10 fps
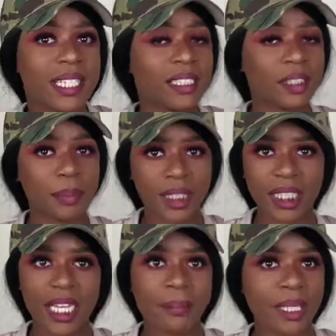Spend a
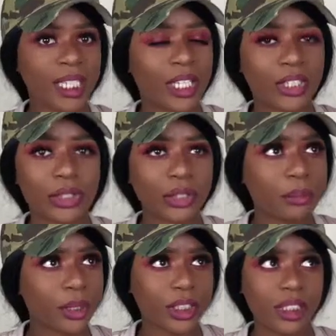lot of money on
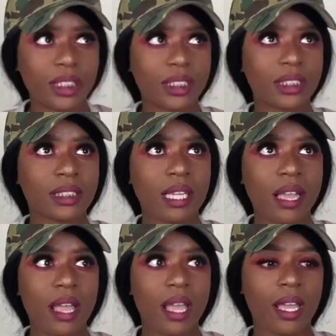Ubers
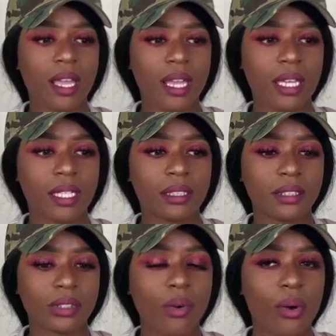
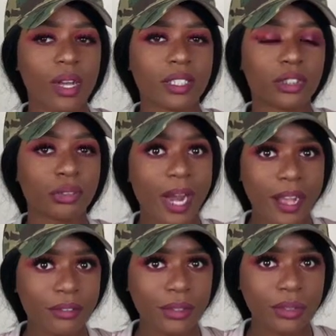and on
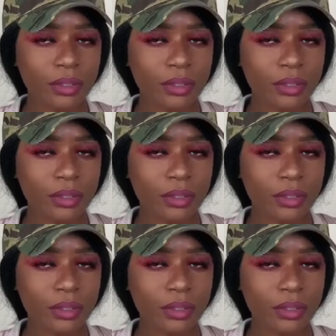travel,